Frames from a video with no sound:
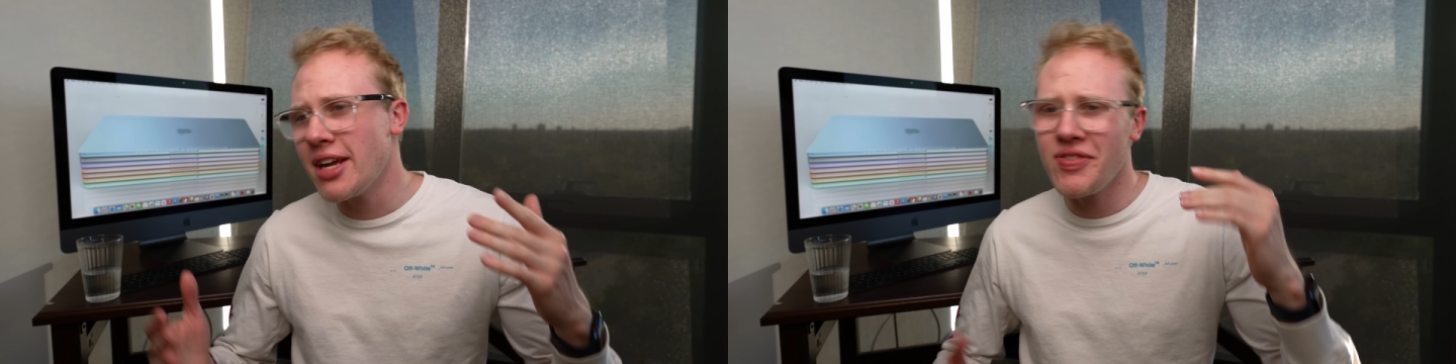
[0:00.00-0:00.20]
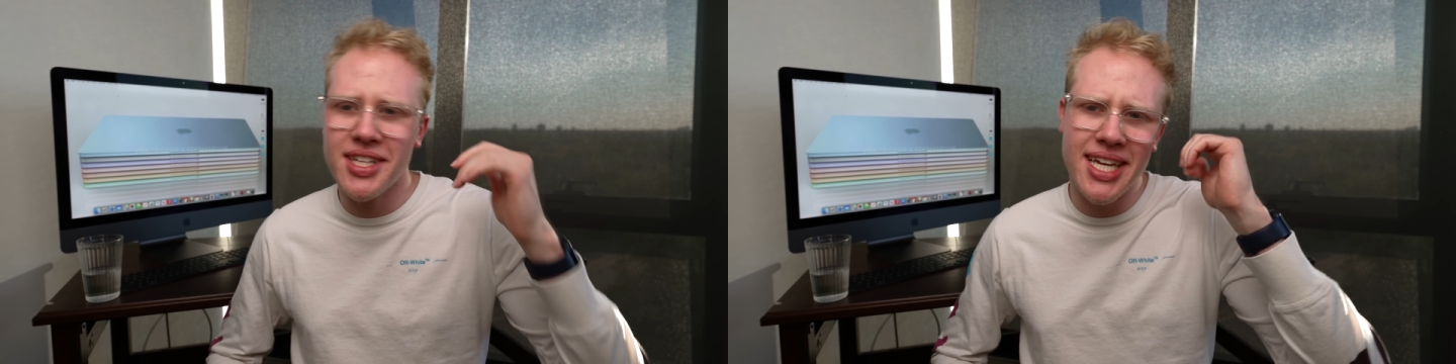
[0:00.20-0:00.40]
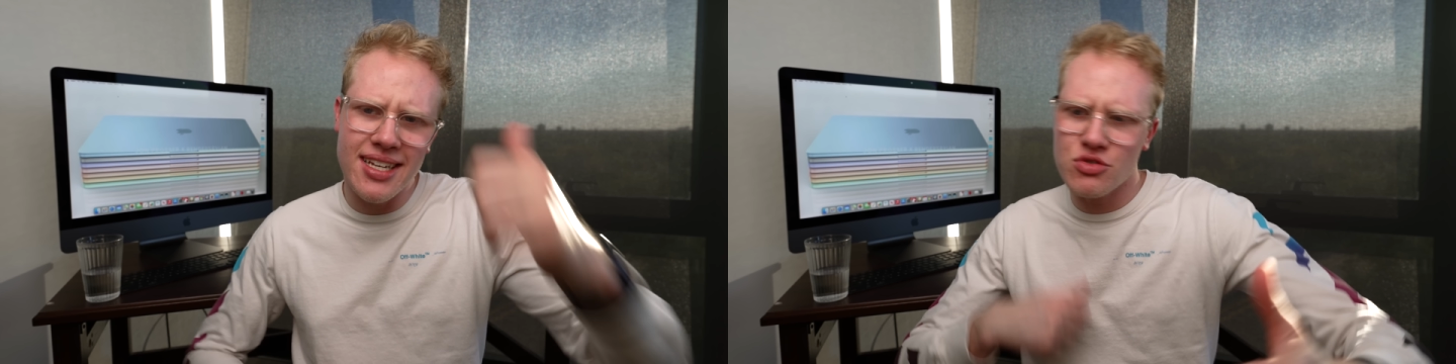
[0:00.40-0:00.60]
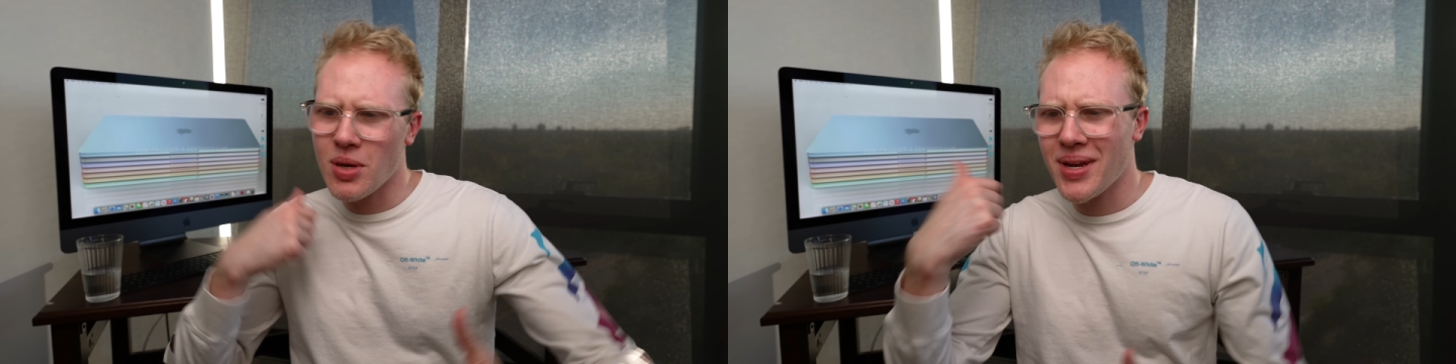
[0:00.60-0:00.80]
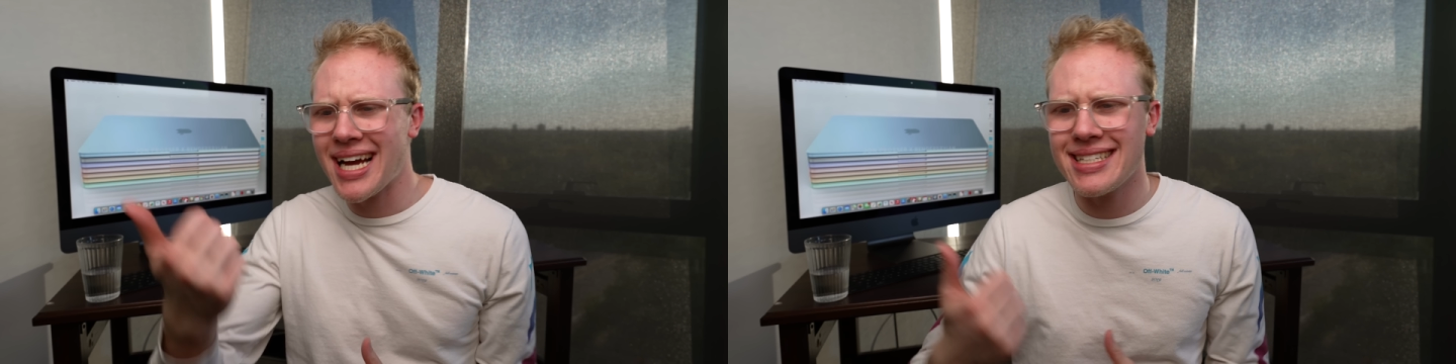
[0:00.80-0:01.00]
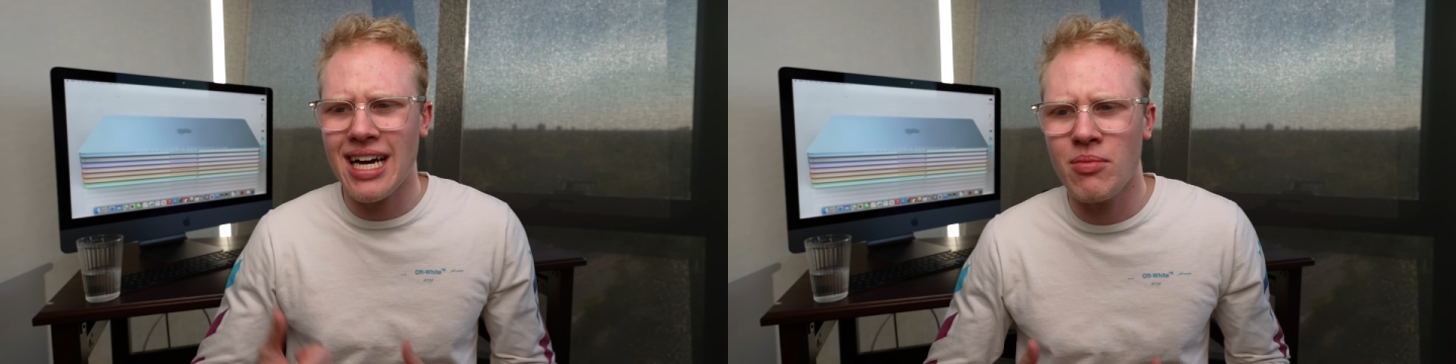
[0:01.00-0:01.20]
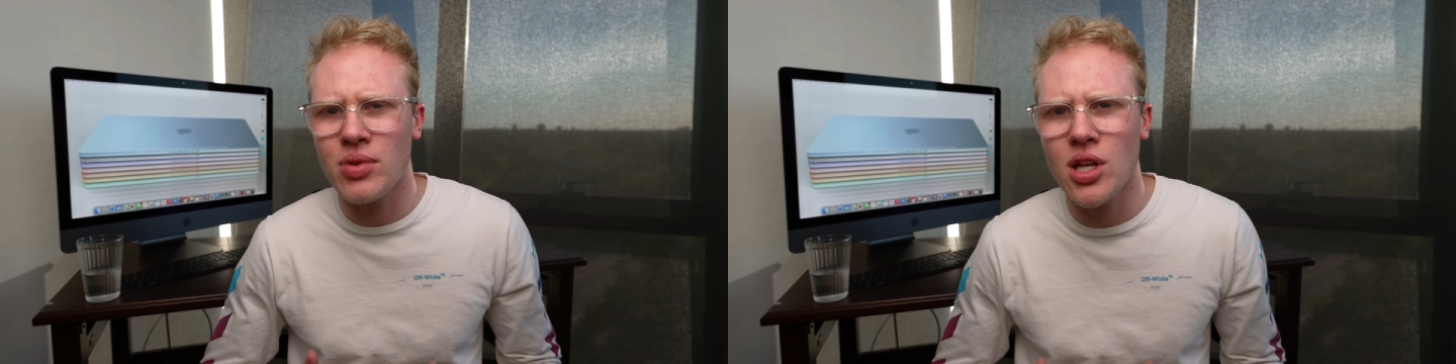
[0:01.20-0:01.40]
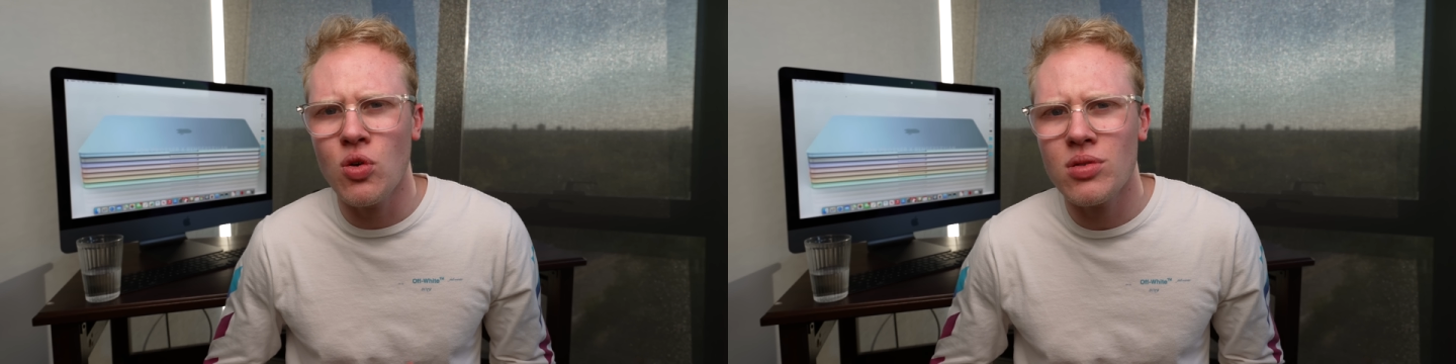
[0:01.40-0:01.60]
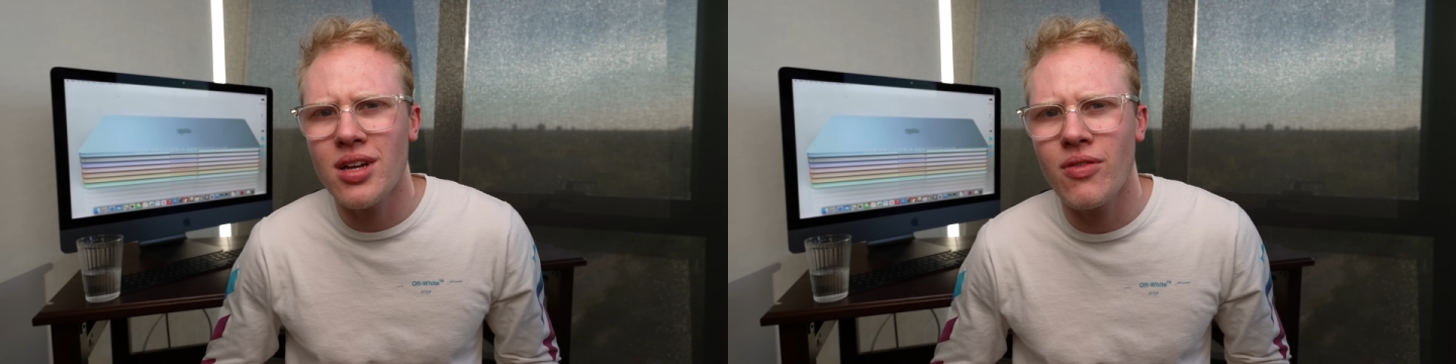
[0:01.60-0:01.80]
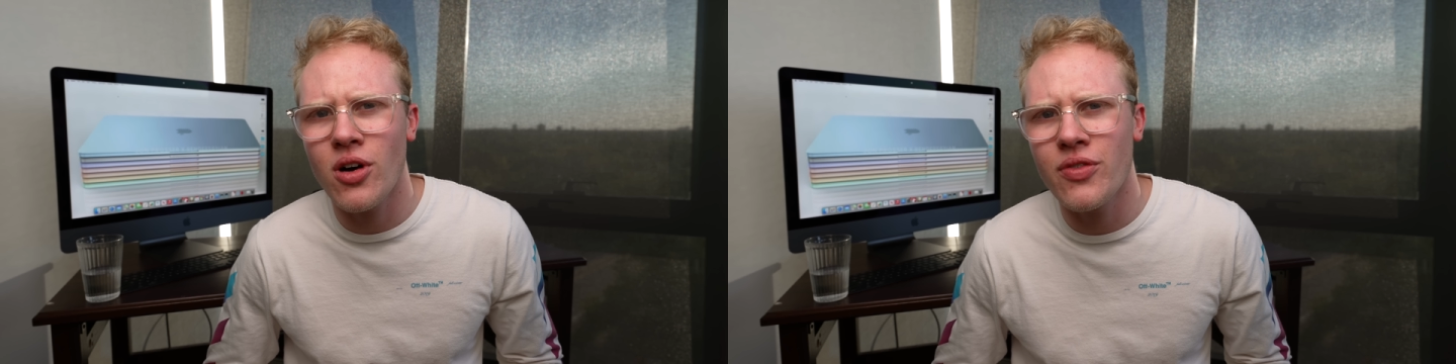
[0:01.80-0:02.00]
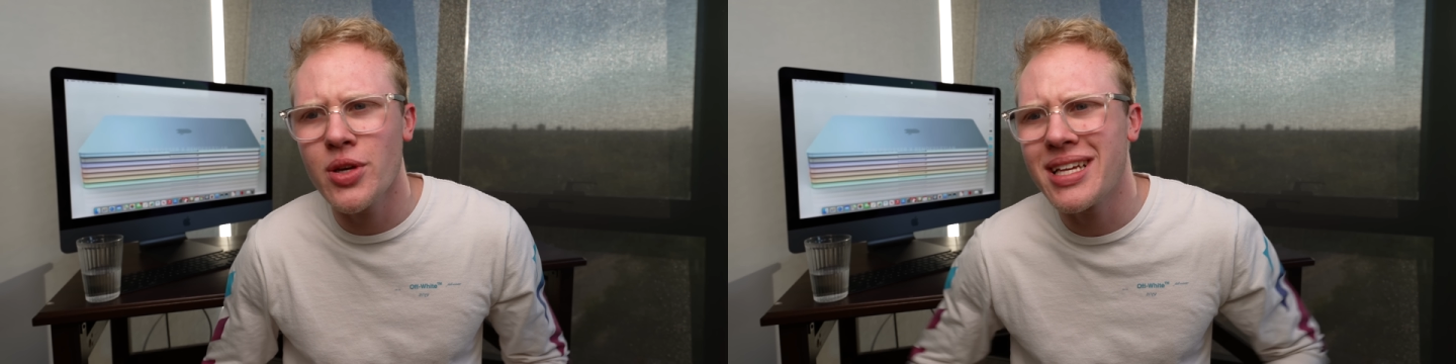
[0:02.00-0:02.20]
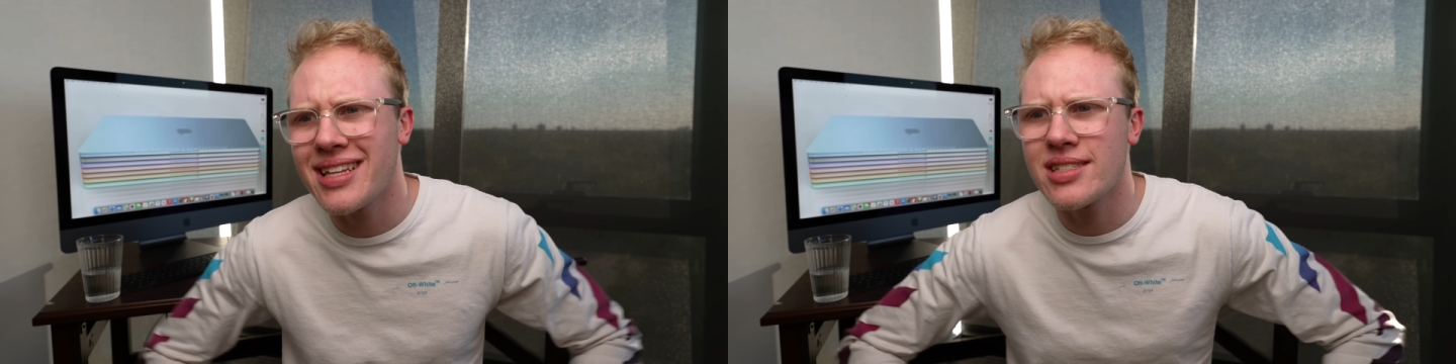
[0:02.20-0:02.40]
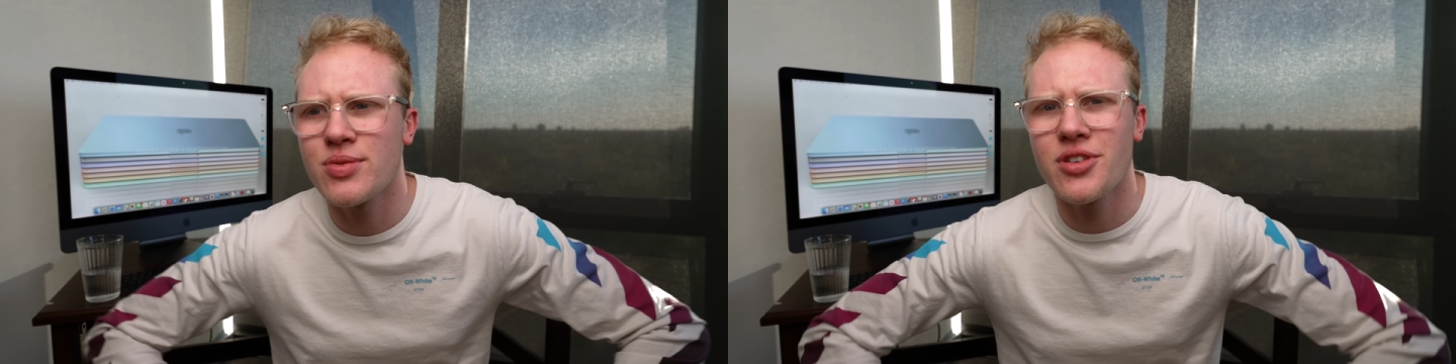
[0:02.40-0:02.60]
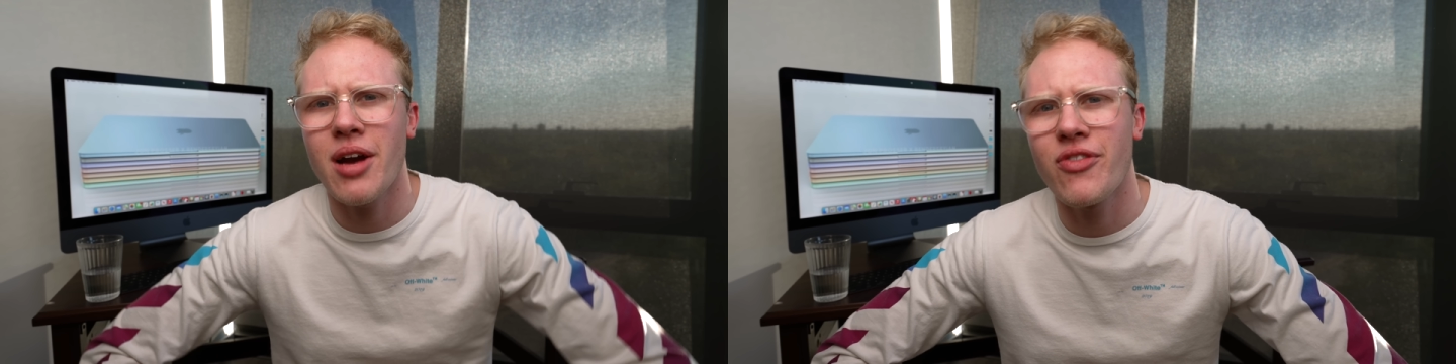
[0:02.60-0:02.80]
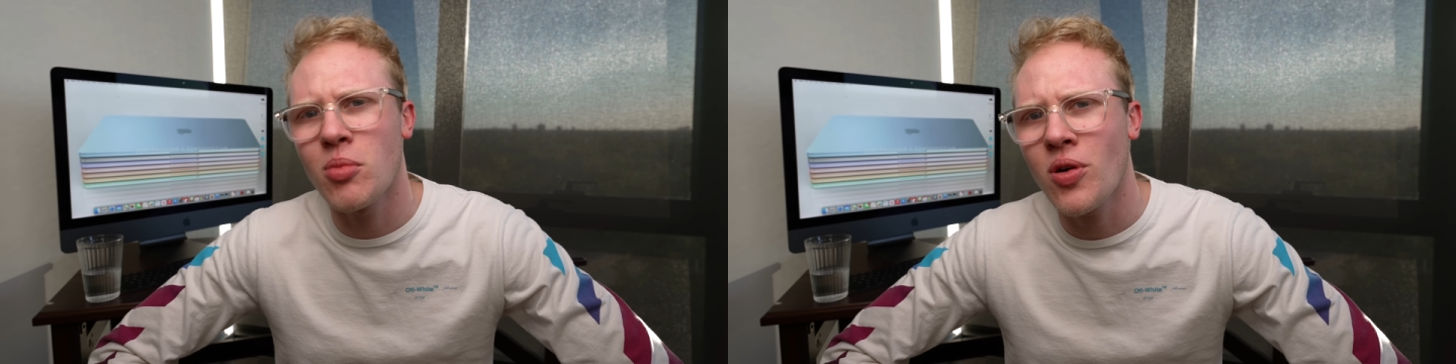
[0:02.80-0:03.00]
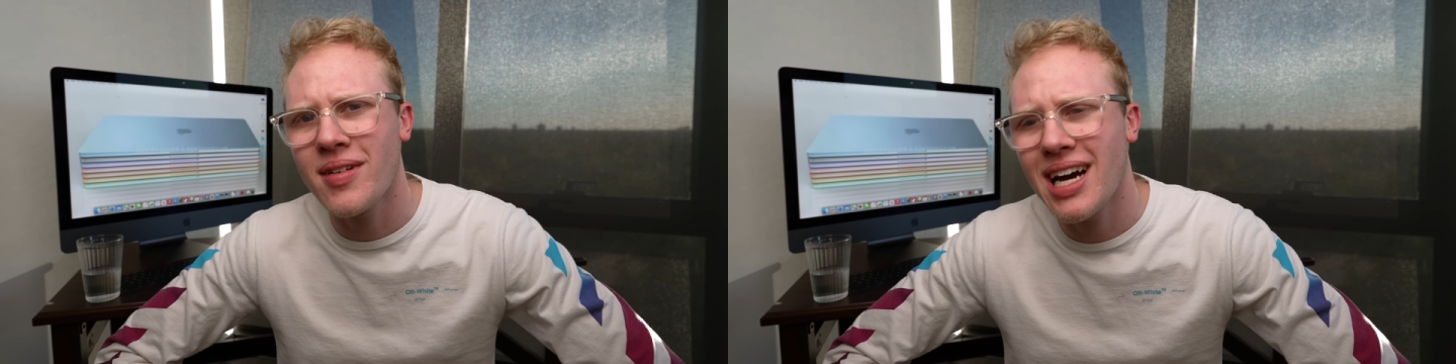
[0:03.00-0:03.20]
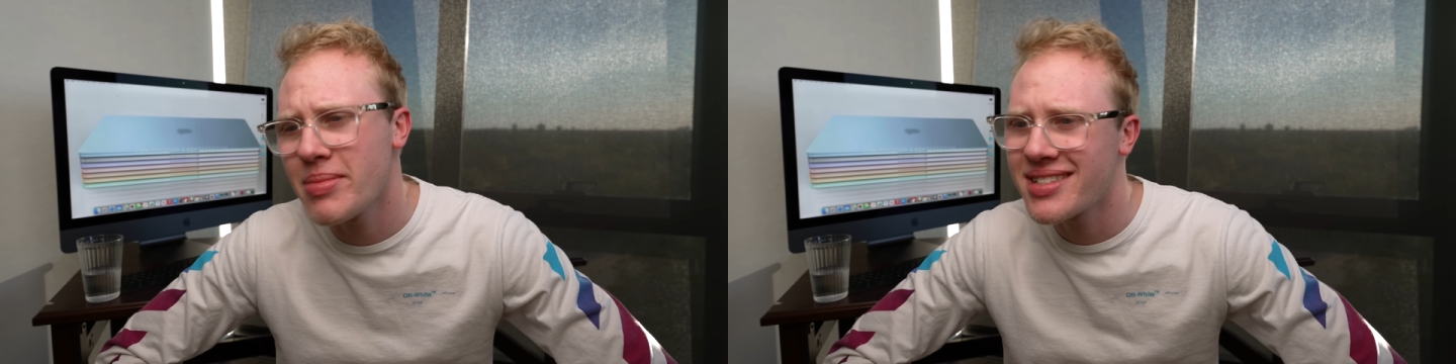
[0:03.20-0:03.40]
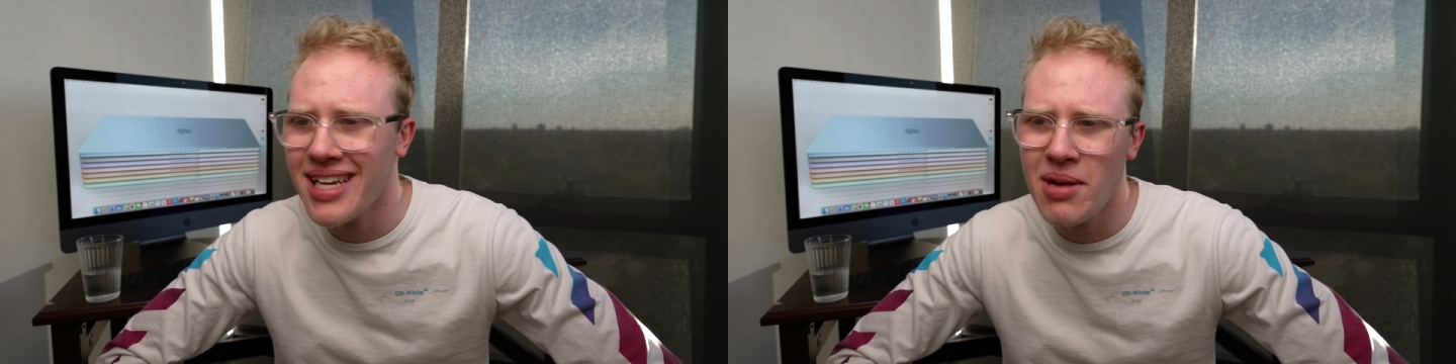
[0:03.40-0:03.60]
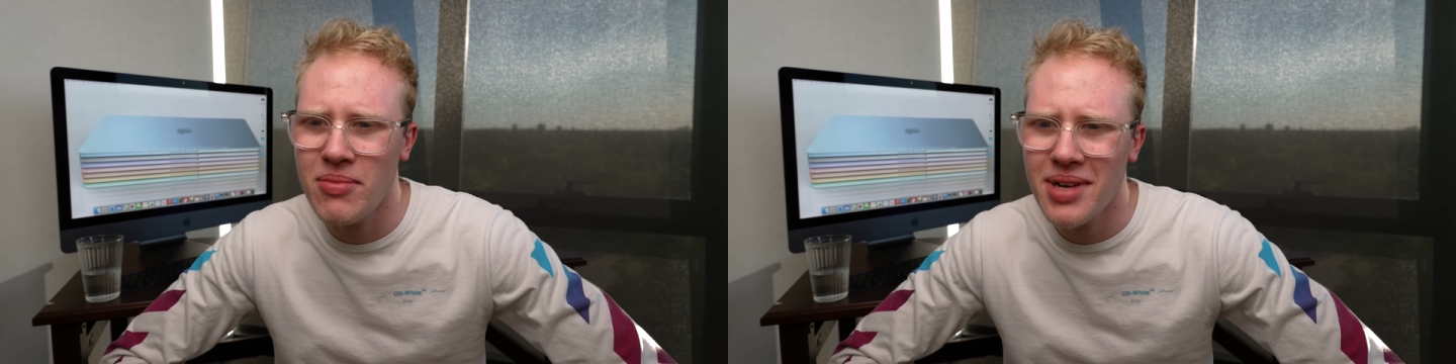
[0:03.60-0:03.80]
If you did, drop a like down below. Love all of you. Hit that subscribe for more. I've been Sam.